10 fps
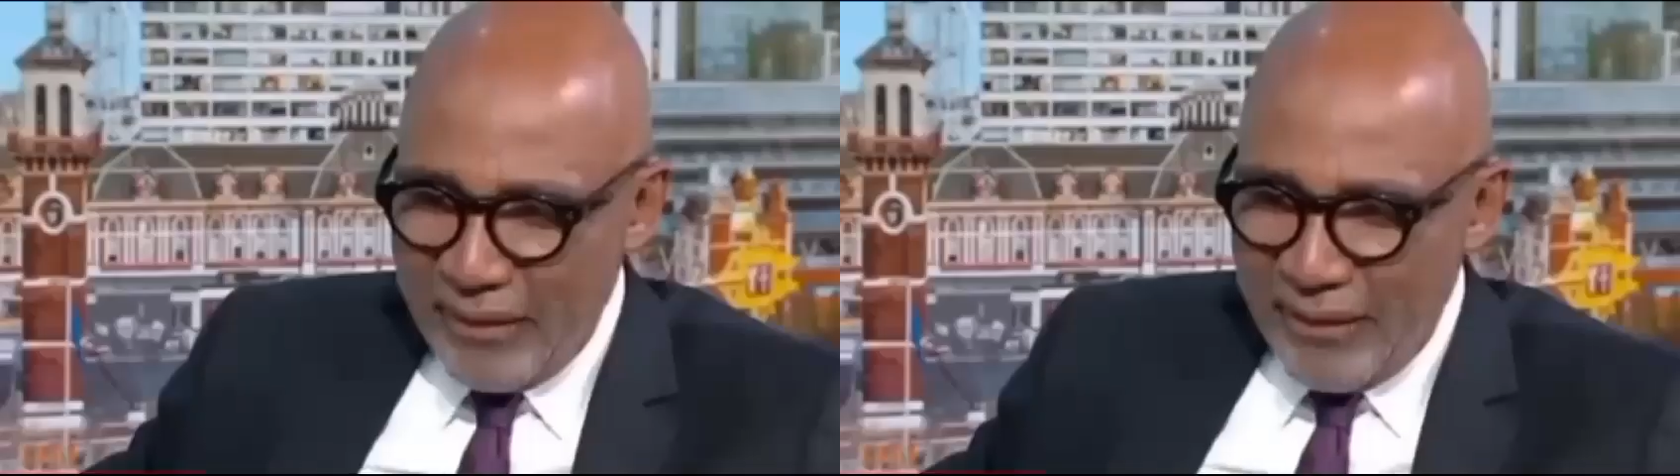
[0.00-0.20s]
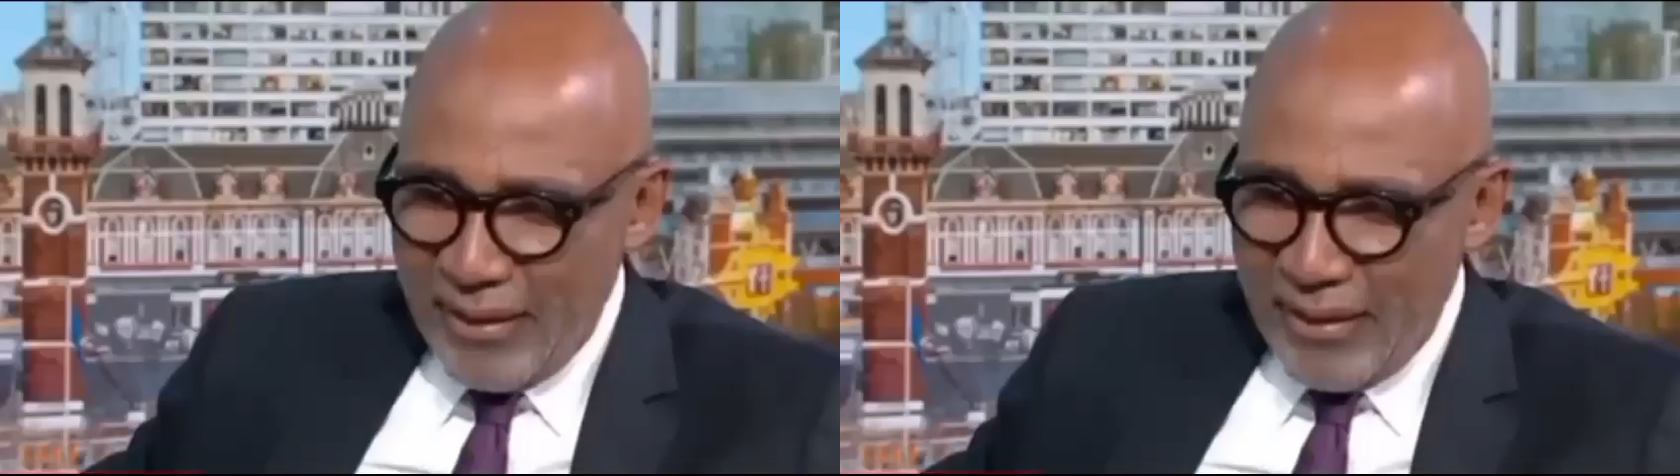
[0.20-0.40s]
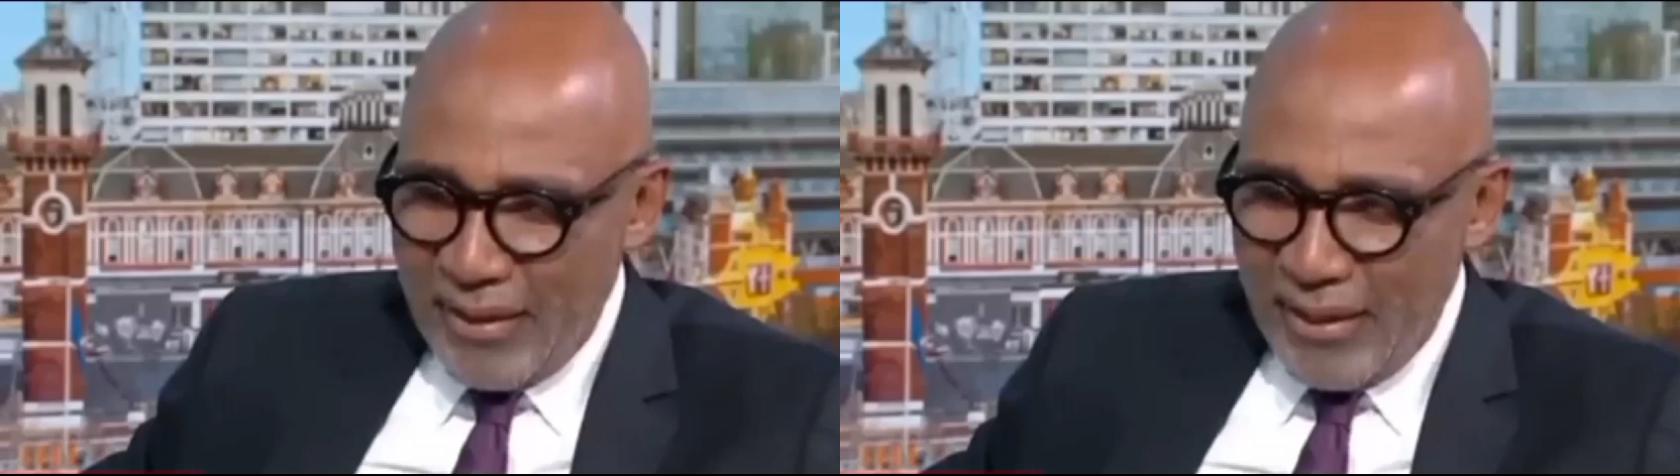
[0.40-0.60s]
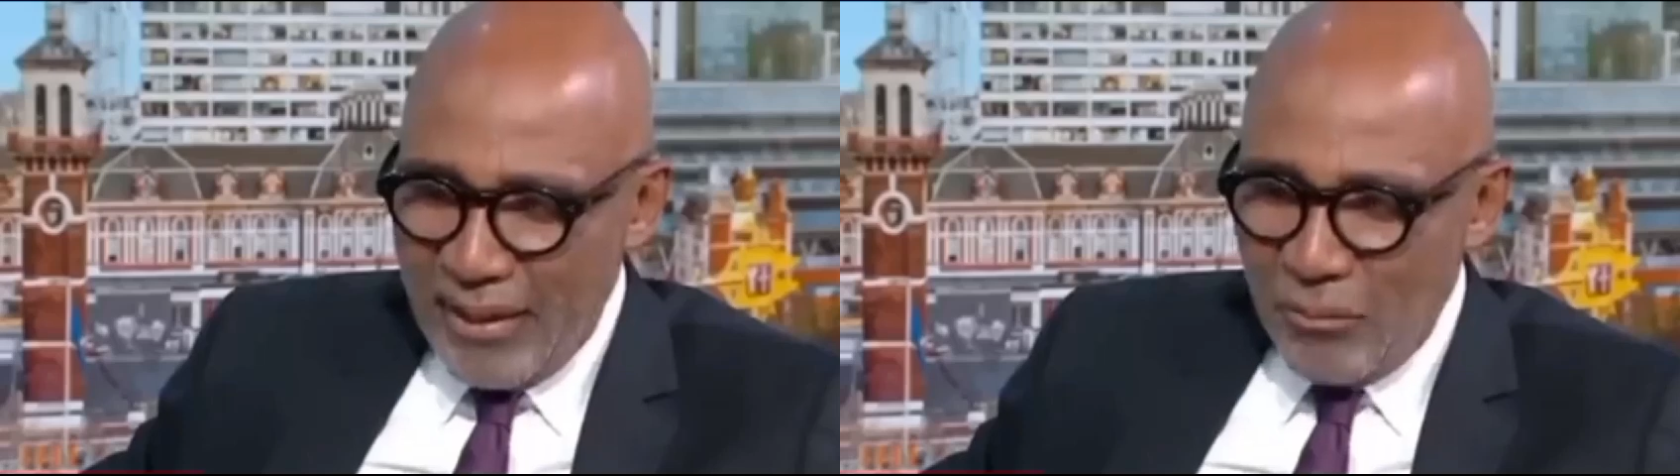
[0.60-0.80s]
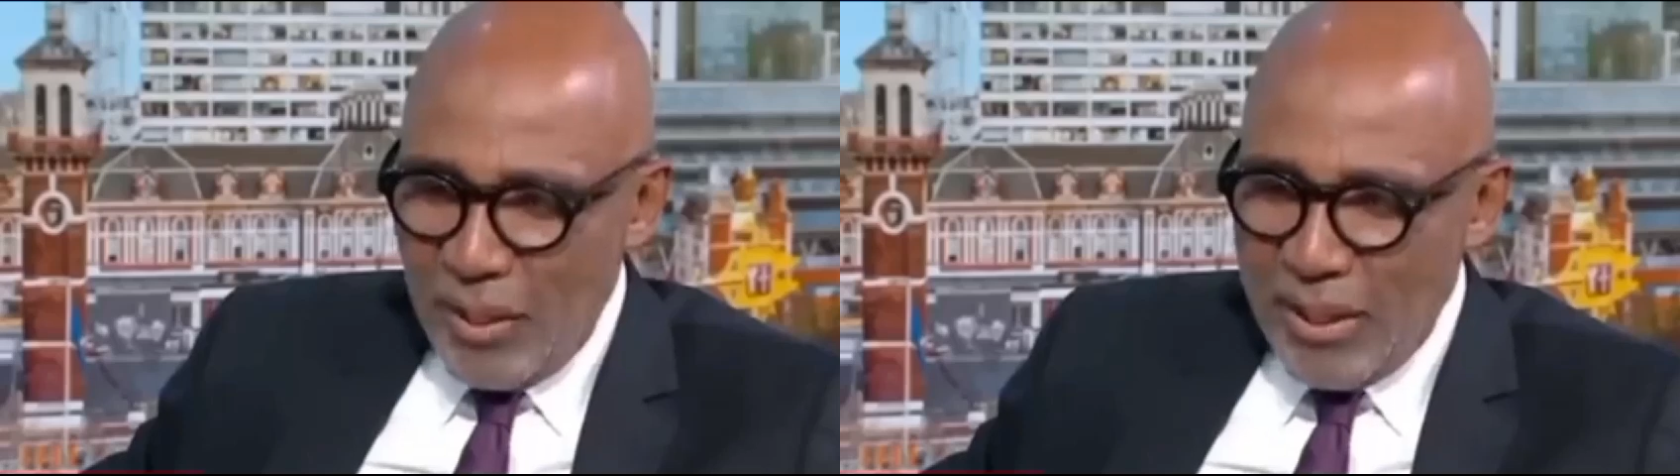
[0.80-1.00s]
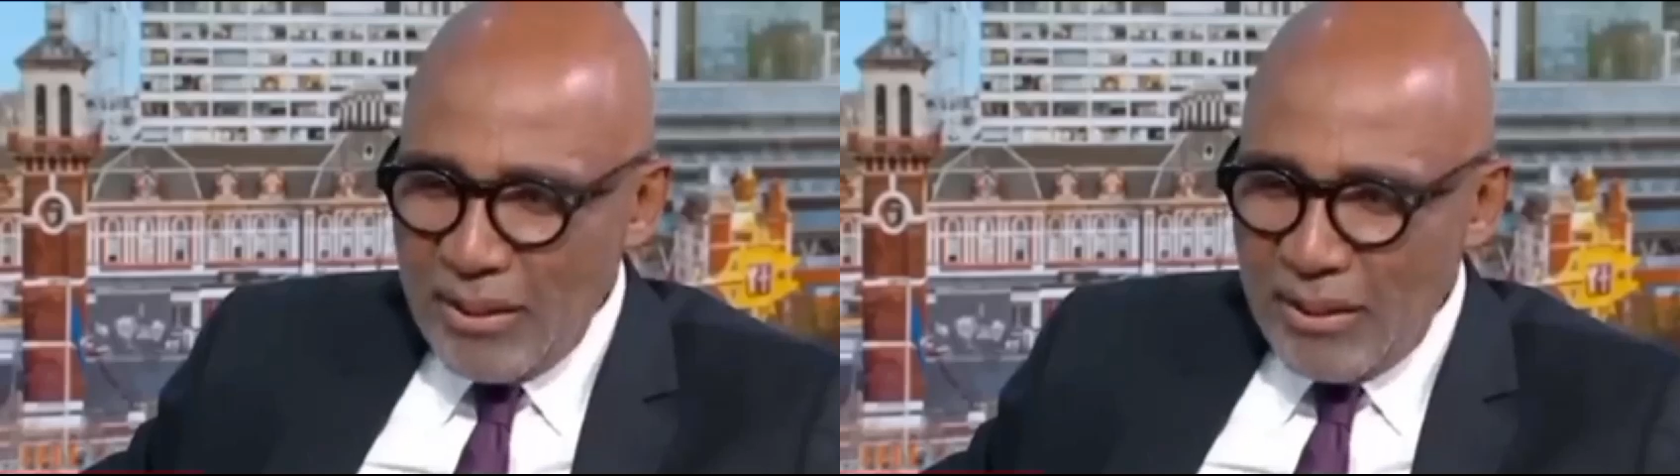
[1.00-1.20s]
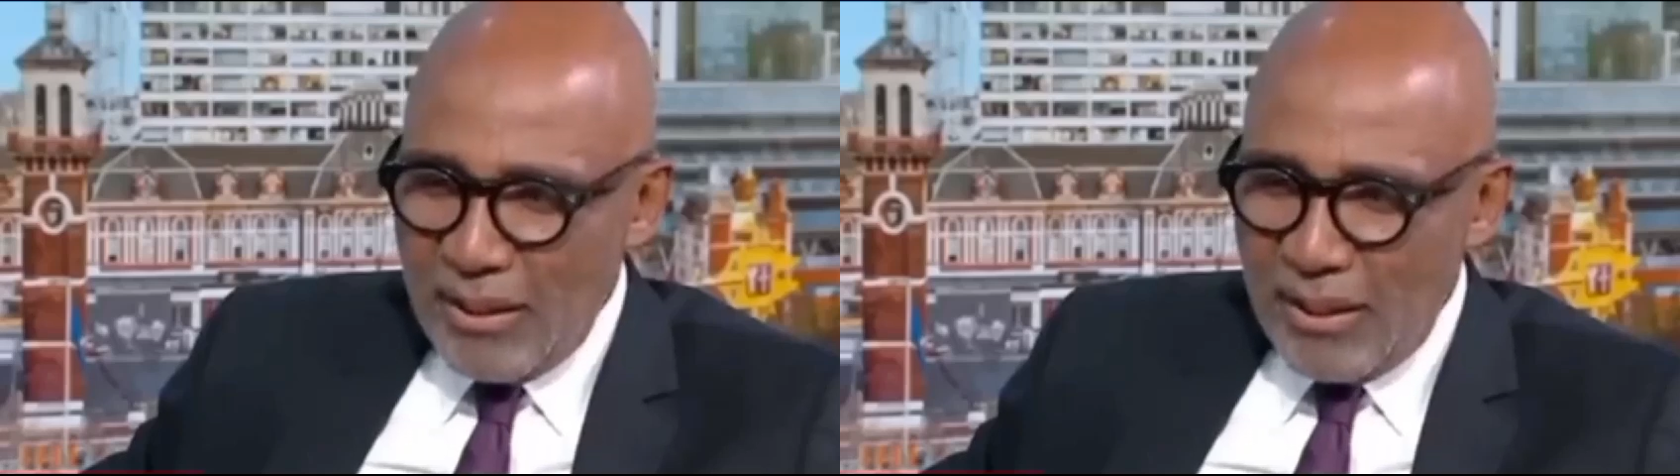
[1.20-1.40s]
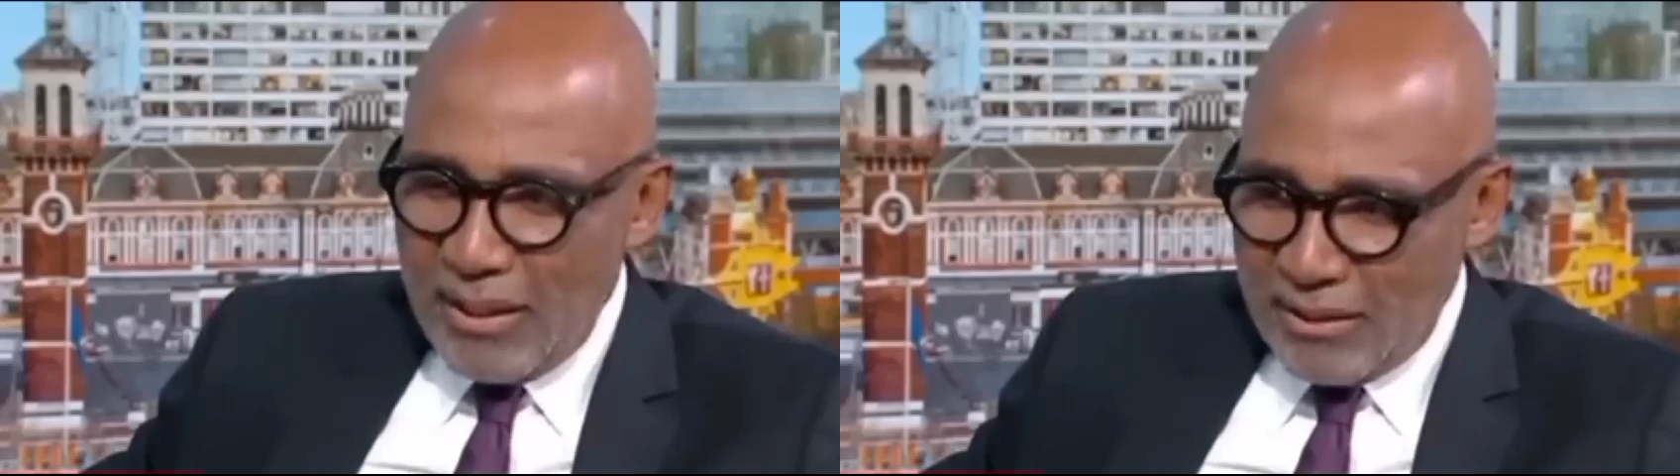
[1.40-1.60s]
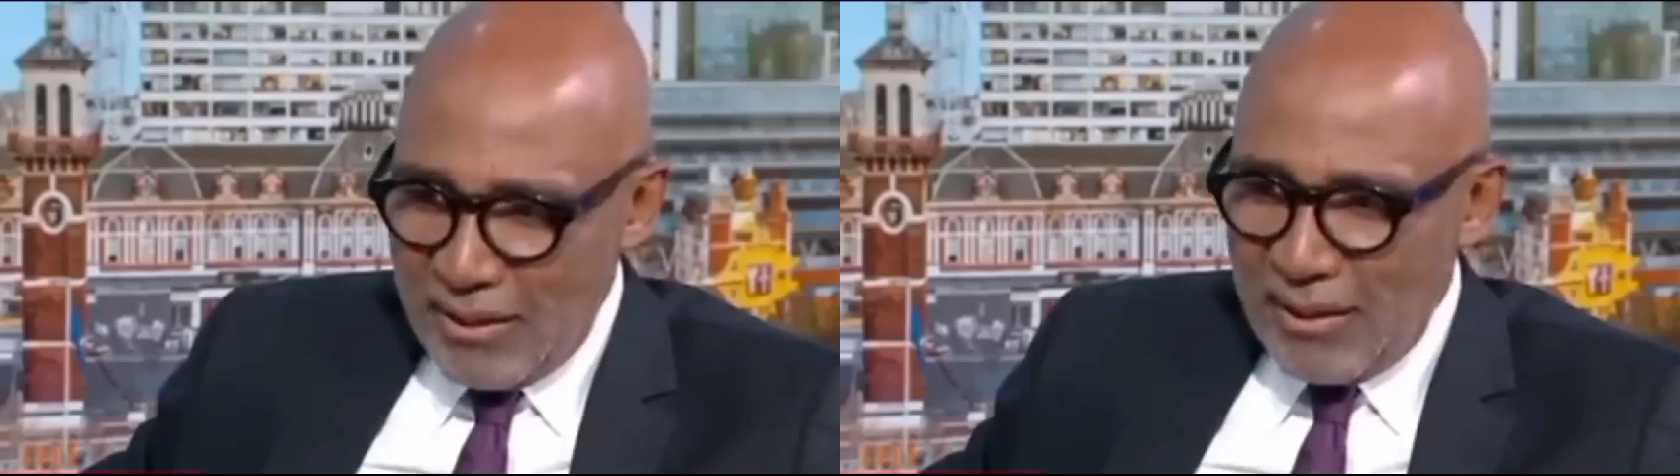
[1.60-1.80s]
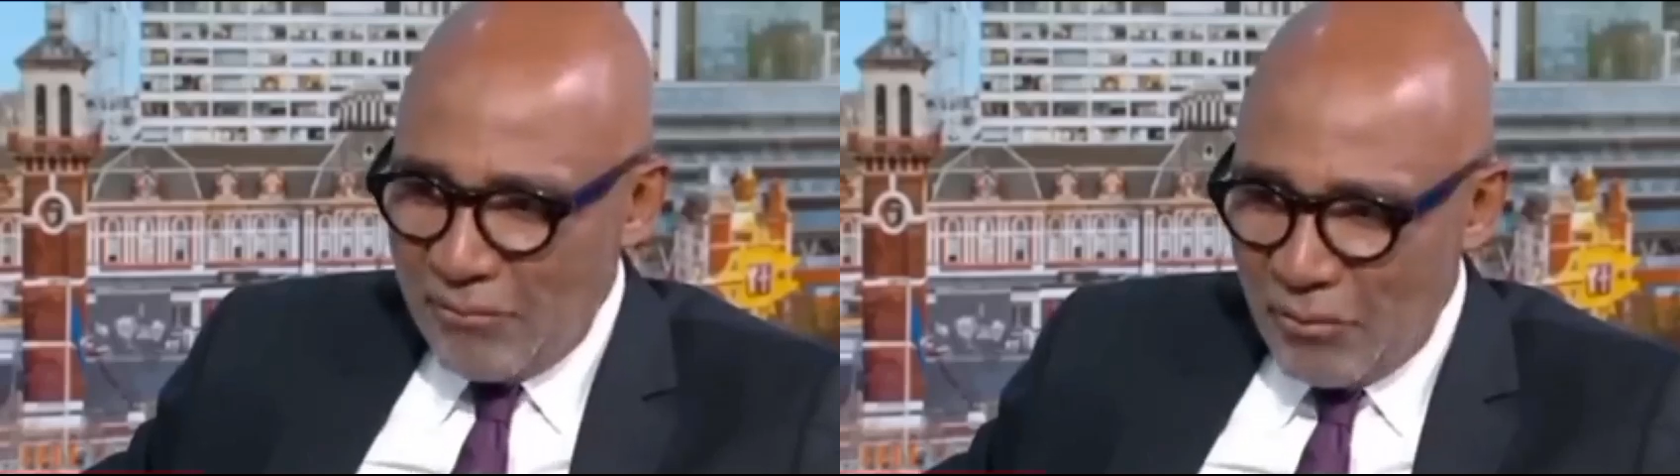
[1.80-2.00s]
His 3-month travel
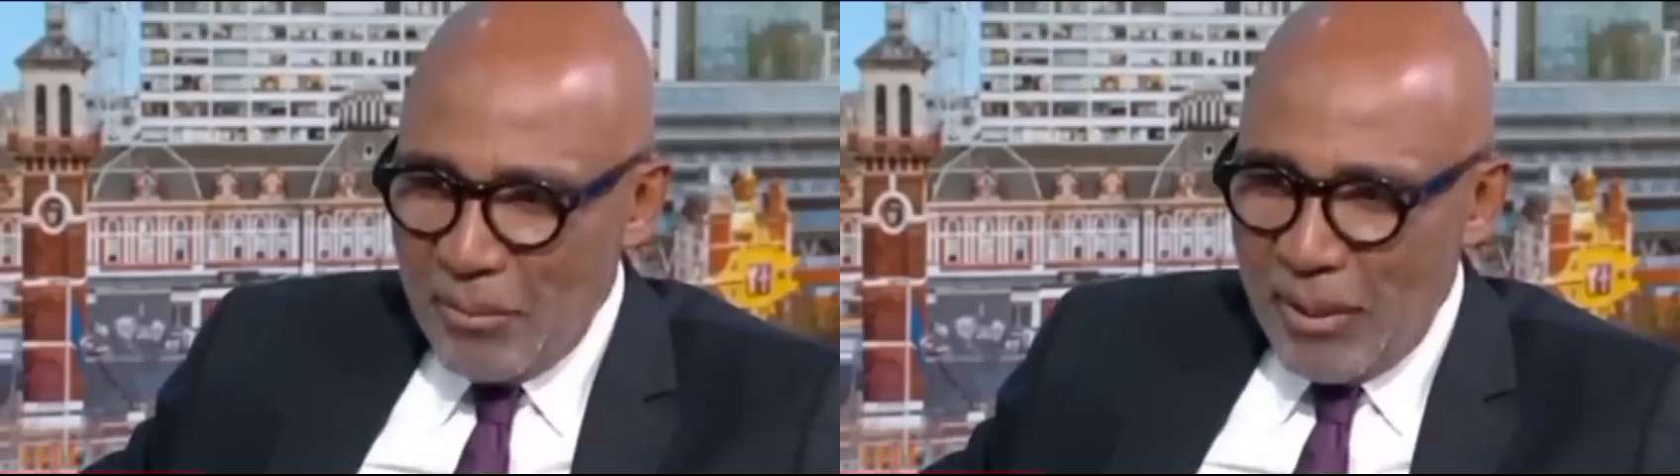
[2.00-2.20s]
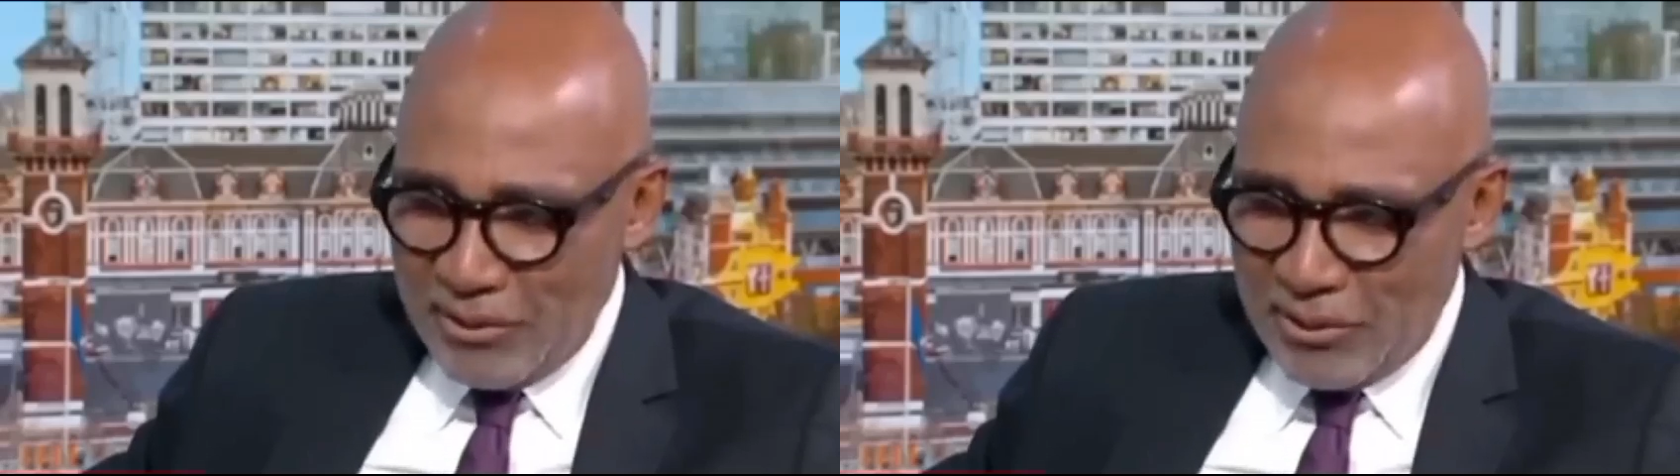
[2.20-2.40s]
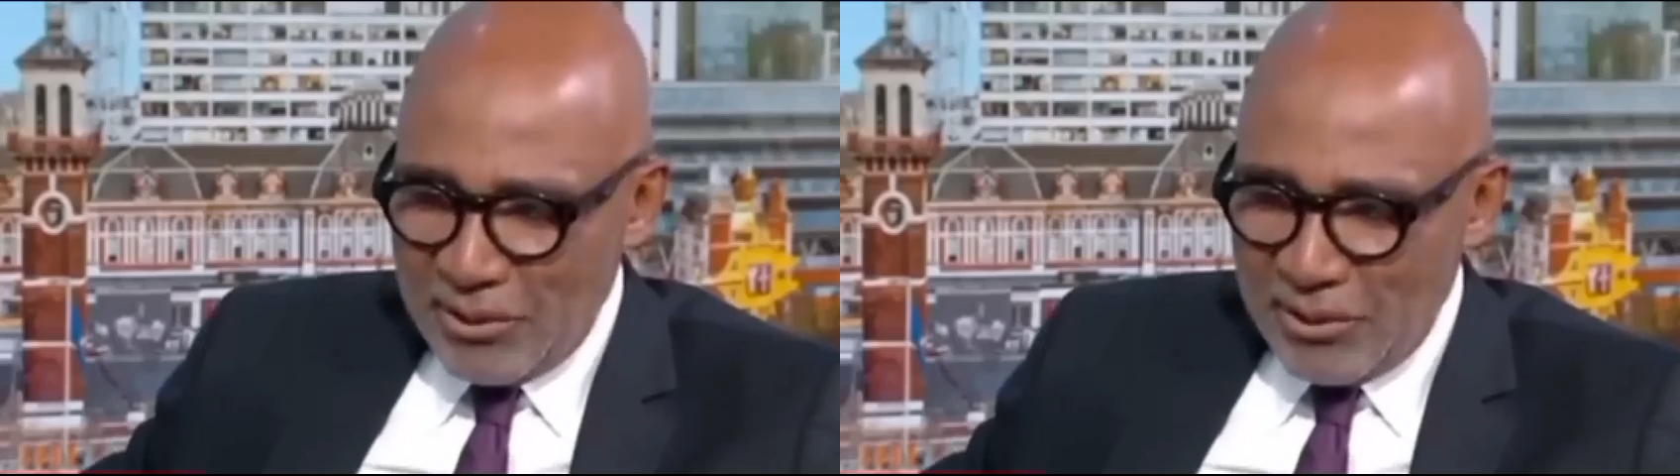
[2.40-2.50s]
expenses are not just